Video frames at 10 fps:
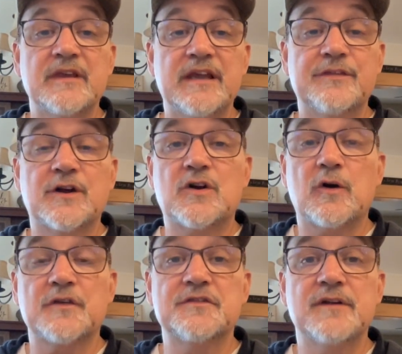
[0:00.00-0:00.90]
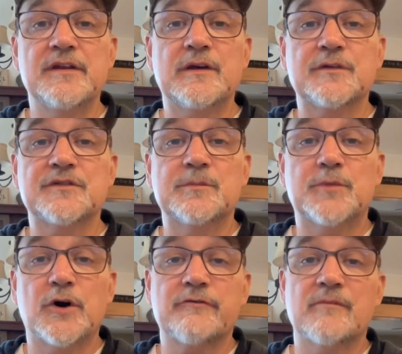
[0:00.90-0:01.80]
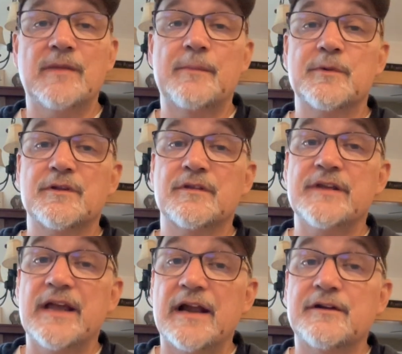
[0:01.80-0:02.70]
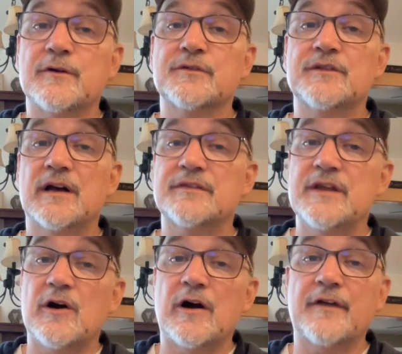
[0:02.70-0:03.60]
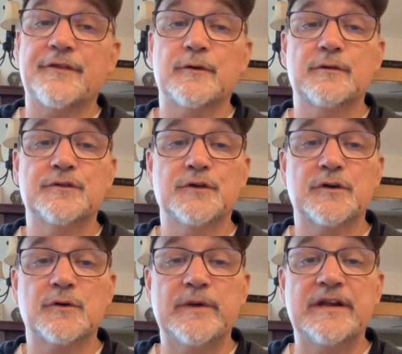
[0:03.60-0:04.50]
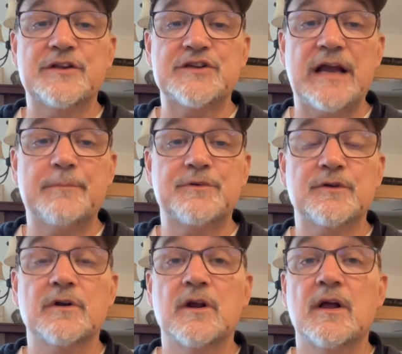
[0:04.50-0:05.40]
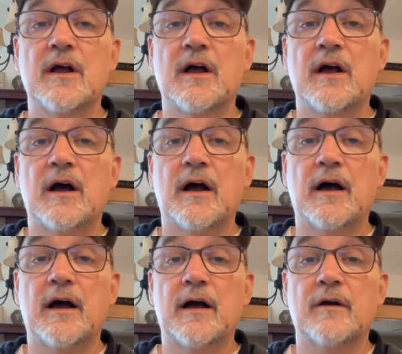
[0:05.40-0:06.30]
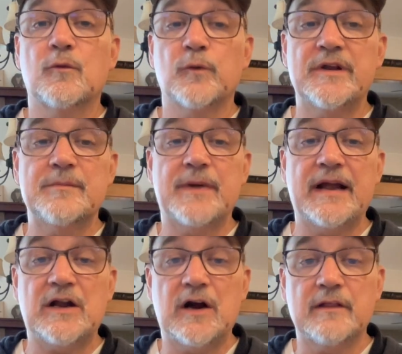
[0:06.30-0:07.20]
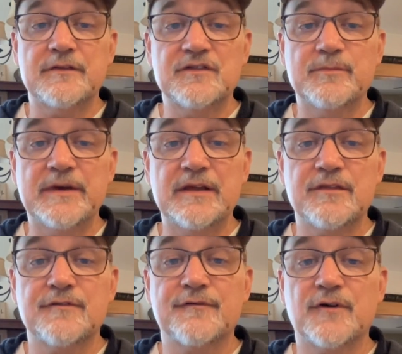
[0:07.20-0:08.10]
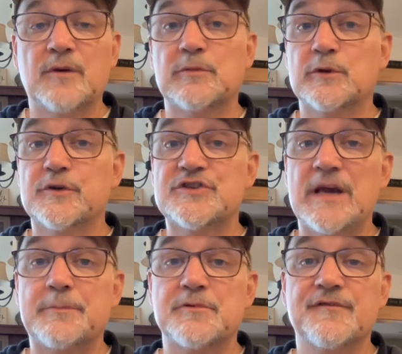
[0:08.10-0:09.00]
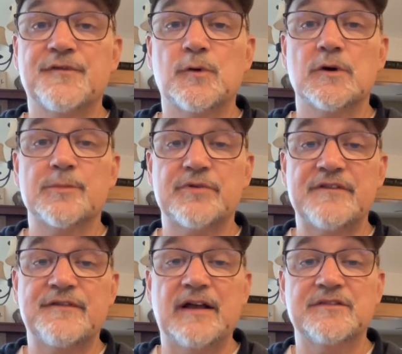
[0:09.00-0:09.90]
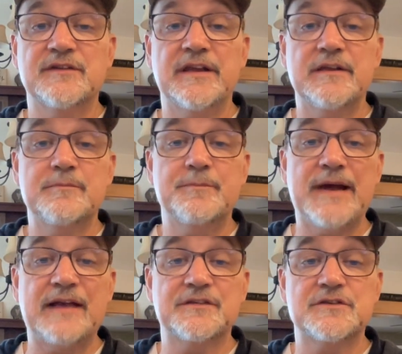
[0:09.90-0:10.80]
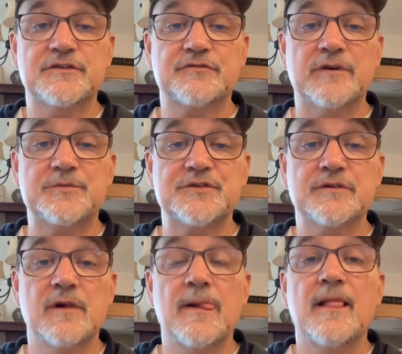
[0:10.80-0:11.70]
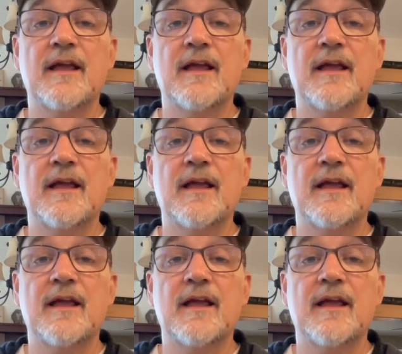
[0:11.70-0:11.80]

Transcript: In the Carson and Nielsen book, remember, they're the editors, not the authors. You're going to read a chapter written by Colin Smith from Luke chapter 4, pretty fascinating passage of scripture.